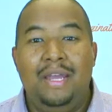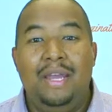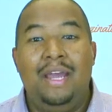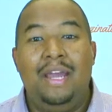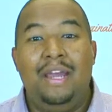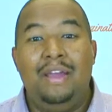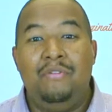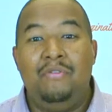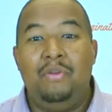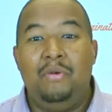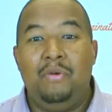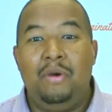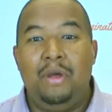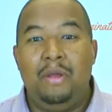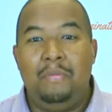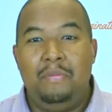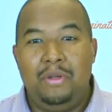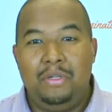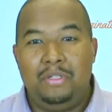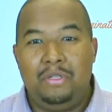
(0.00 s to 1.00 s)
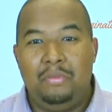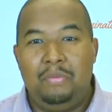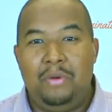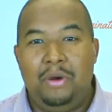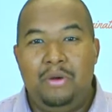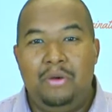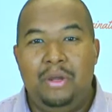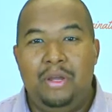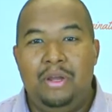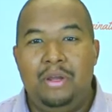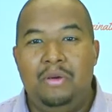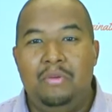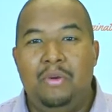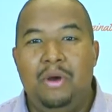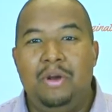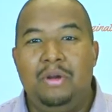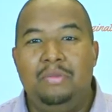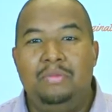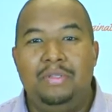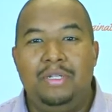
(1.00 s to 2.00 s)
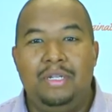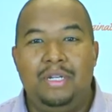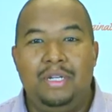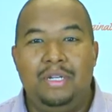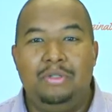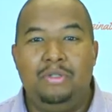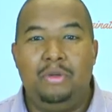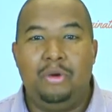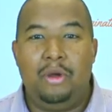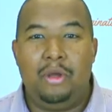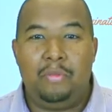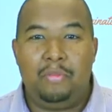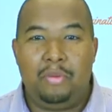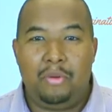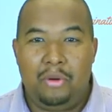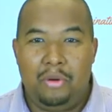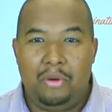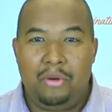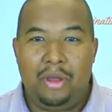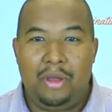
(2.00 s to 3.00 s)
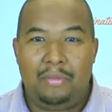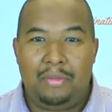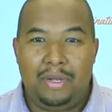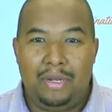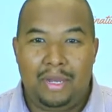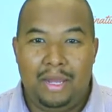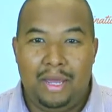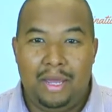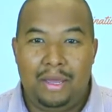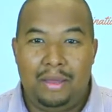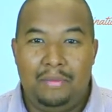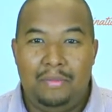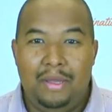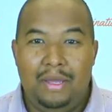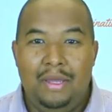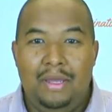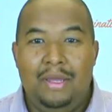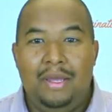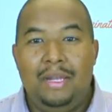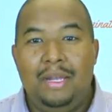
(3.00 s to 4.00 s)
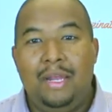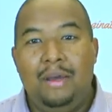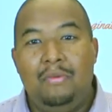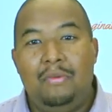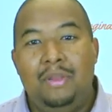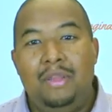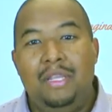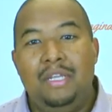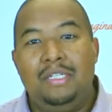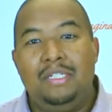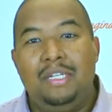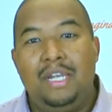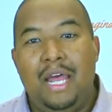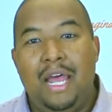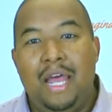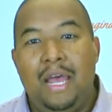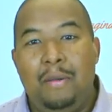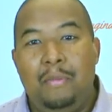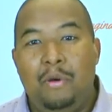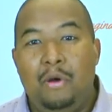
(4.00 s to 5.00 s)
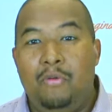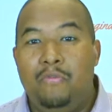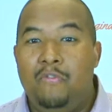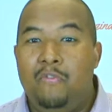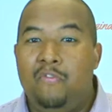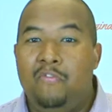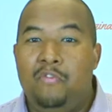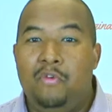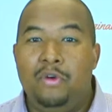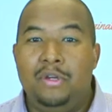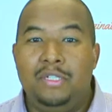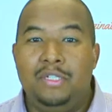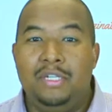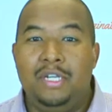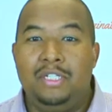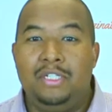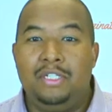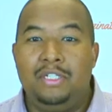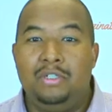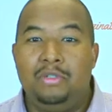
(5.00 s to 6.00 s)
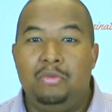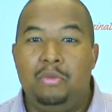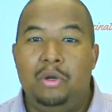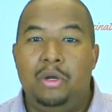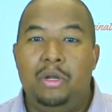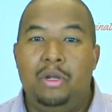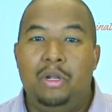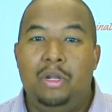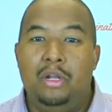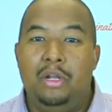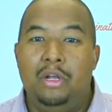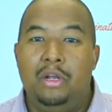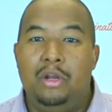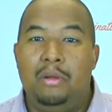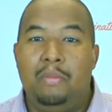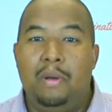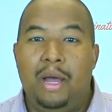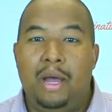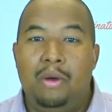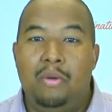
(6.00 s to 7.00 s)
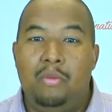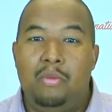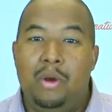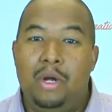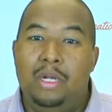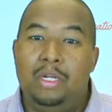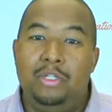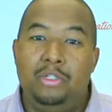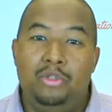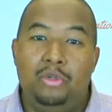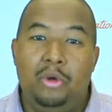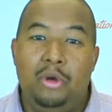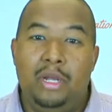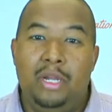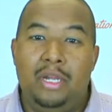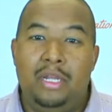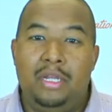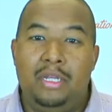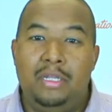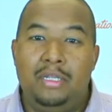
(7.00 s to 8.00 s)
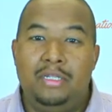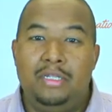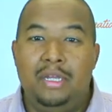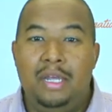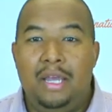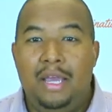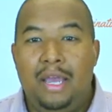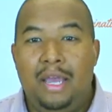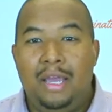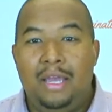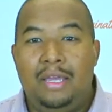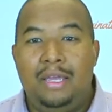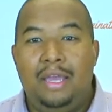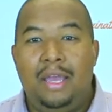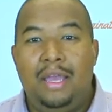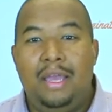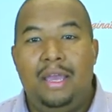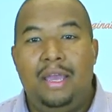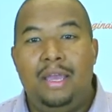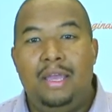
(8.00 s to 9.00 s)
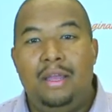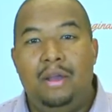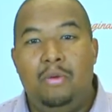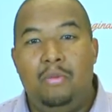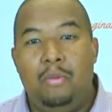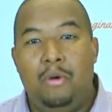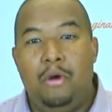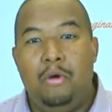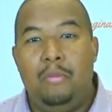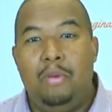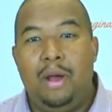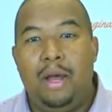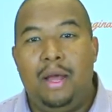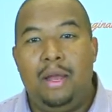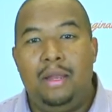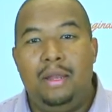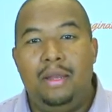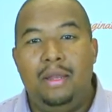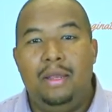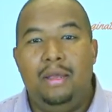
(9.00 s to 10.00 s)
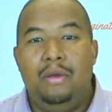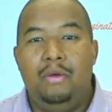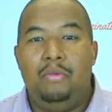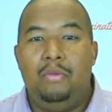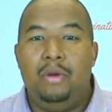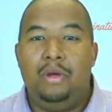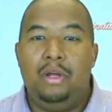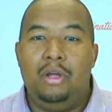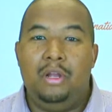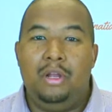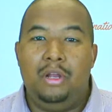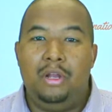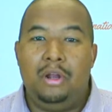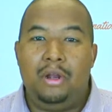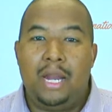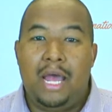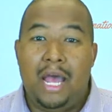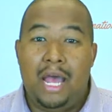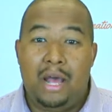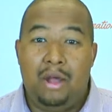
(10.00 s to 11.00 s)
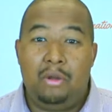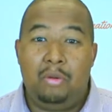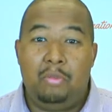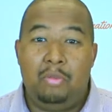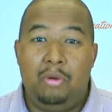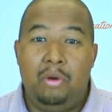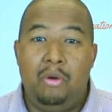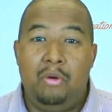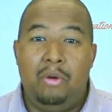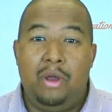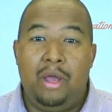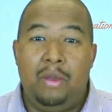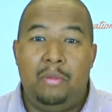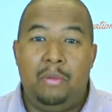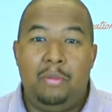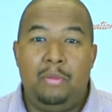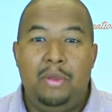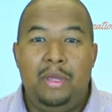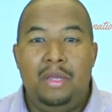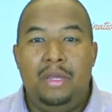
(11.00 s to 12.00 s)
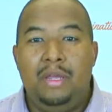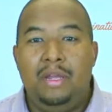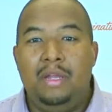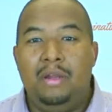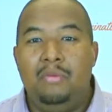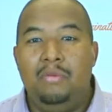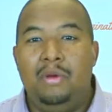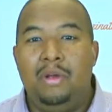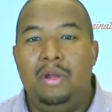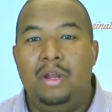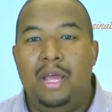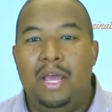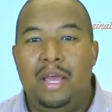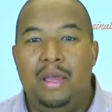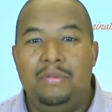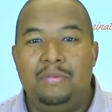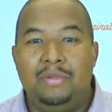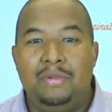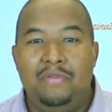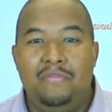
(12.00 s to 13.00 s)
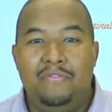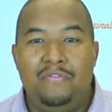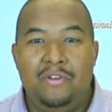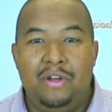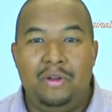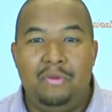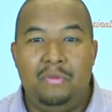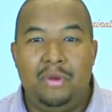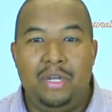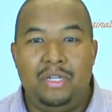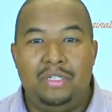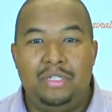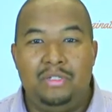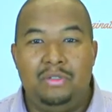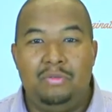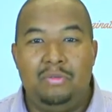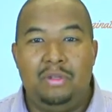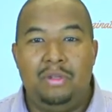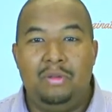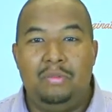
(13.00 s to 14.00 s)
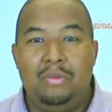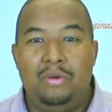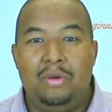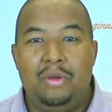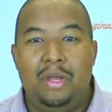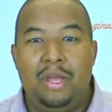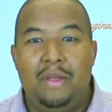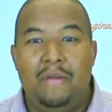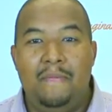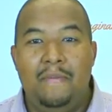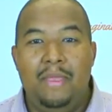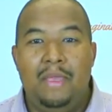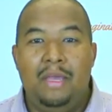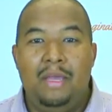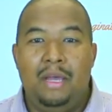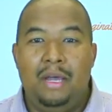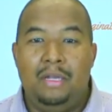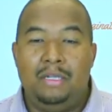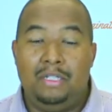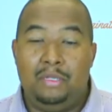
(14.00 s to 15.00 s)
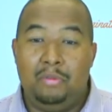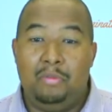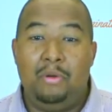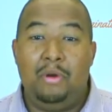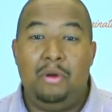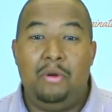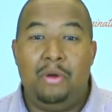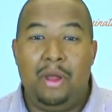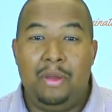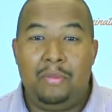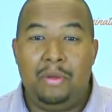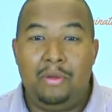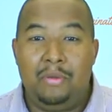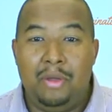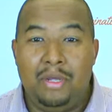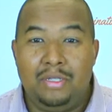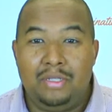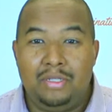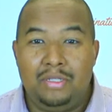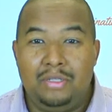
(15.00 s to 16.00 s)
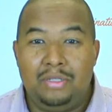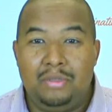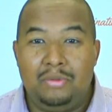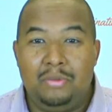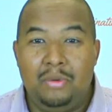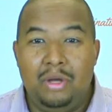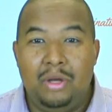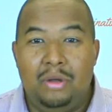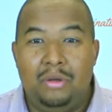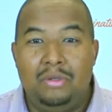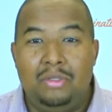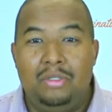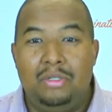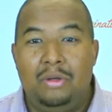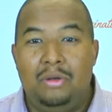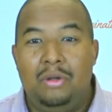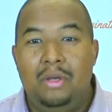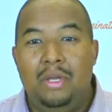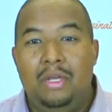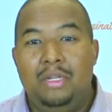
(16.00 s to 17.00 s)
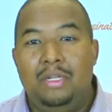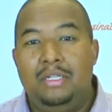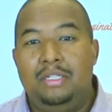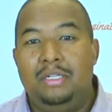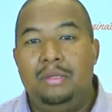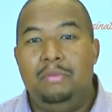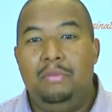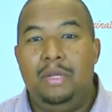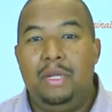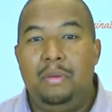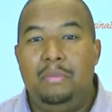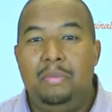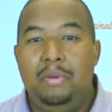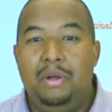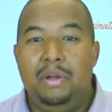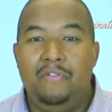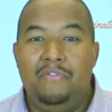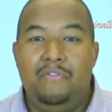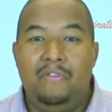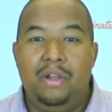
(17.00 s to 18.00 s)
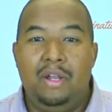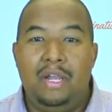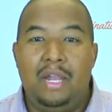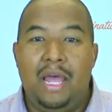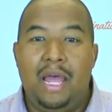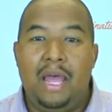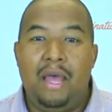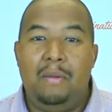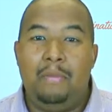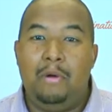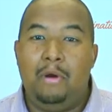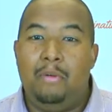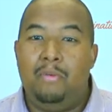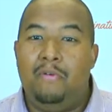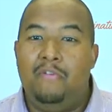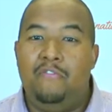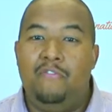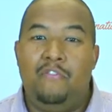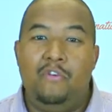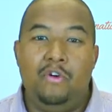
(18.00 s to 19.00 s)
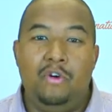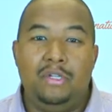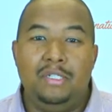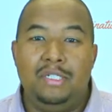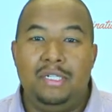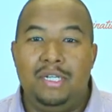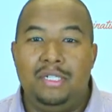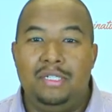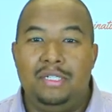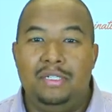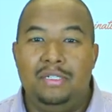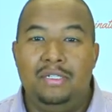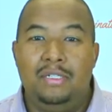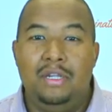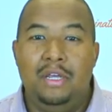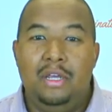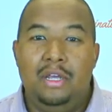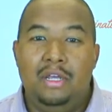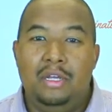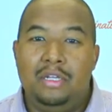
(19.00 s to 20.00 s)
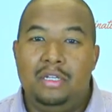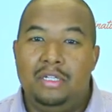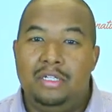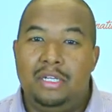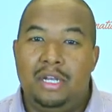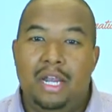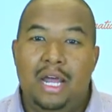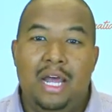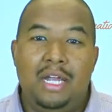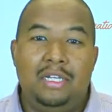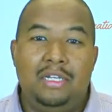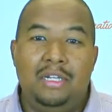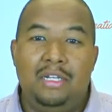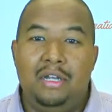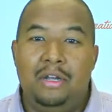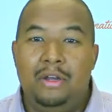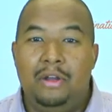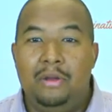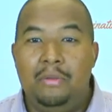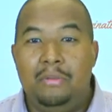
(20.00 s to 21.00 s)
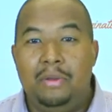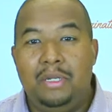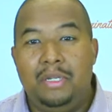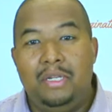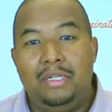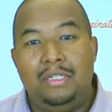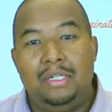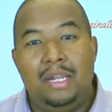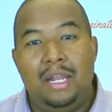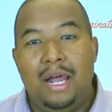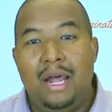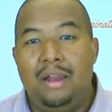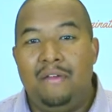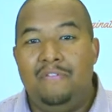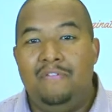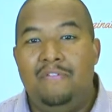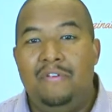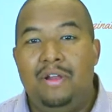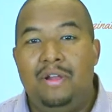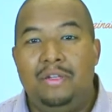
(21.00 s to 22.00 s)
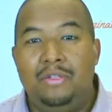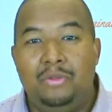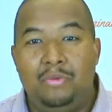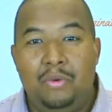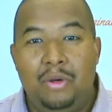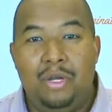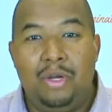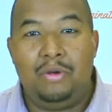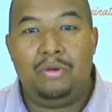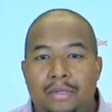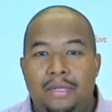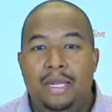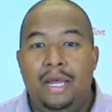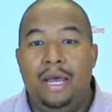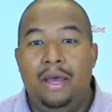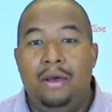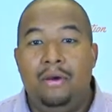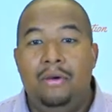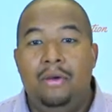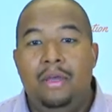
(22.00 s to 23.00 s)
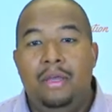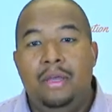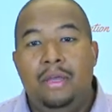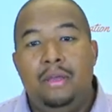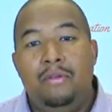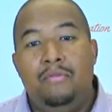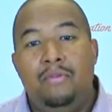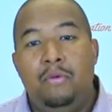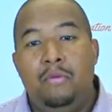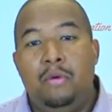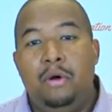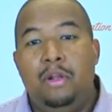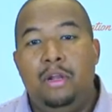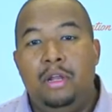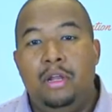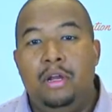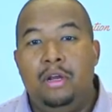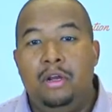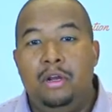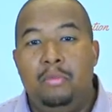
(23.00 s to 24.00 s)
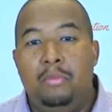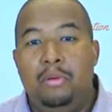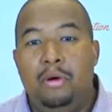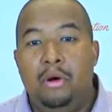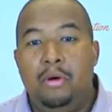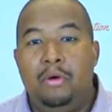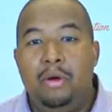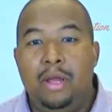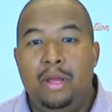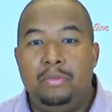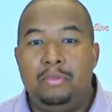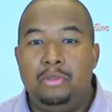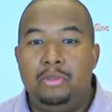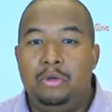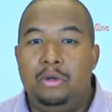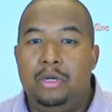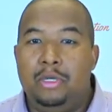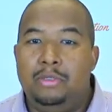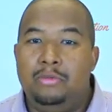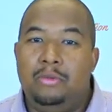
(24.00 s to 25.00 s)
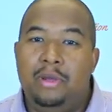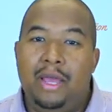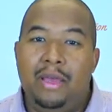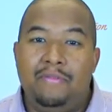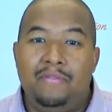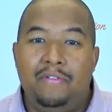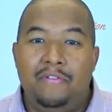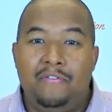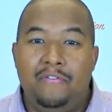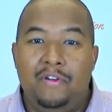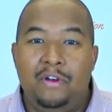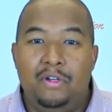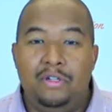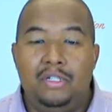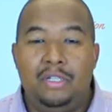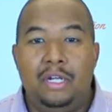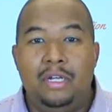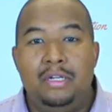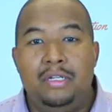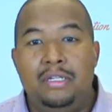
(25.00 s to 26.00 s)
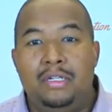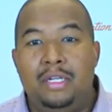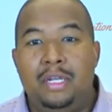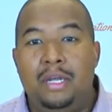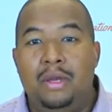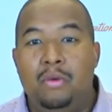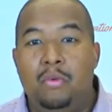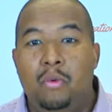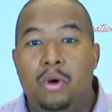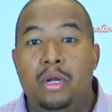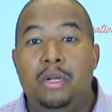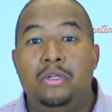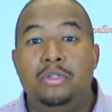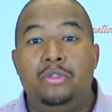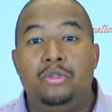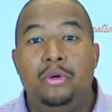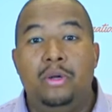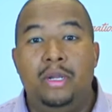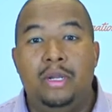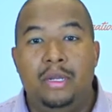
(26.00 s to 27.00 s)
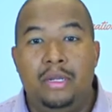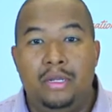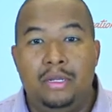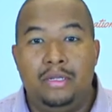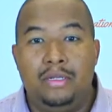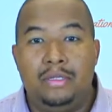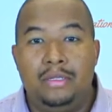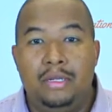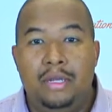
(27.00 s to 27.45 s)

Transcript: Hey everyone, Mr. Mo here. Welcome to the Droid Programming Lab. Now in this lab, over four sessions, we're gonna learn about what a droid is, AKA a robot. We're gonna learn how to program them, and then we're gonna have some fun races with them, okay? Uh, some programming races as well. So this should be a pretty fun lab over four sessions. There's a lot to learn, but there's a lot of fun as well. Now, if you wanna learn to program droids, we have to first understand what a droid is.